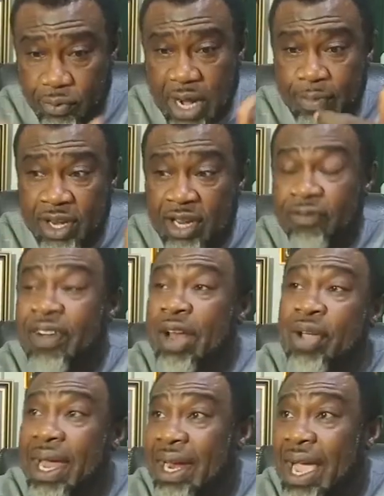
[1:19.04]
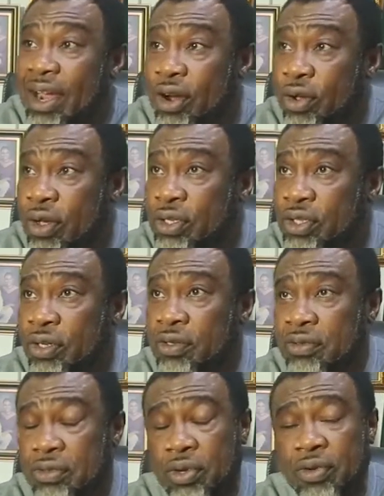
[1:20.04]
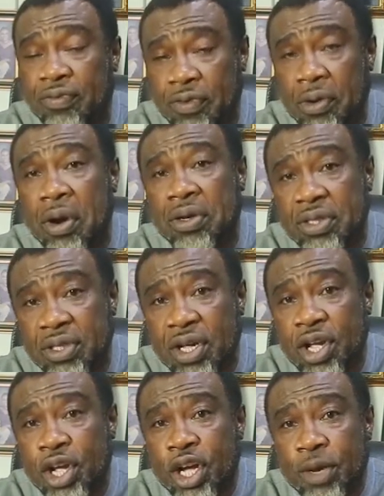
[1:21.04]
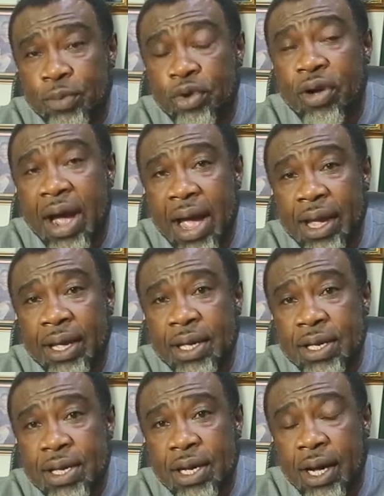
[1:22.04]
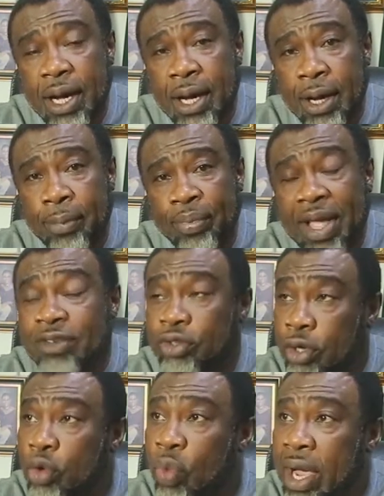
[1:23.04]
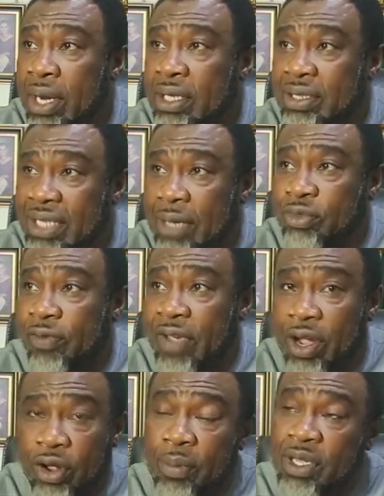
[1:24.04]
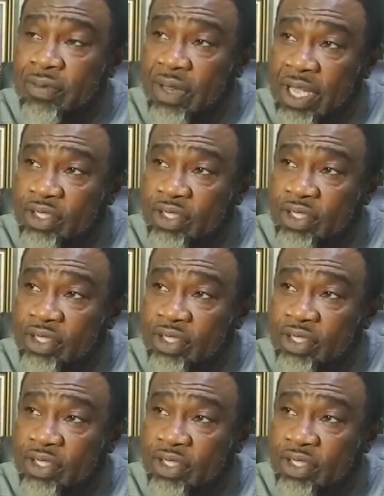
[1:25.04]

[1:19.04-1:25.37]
but I mean in value-added agriculture. So for us, UAI has done well in terms of economics for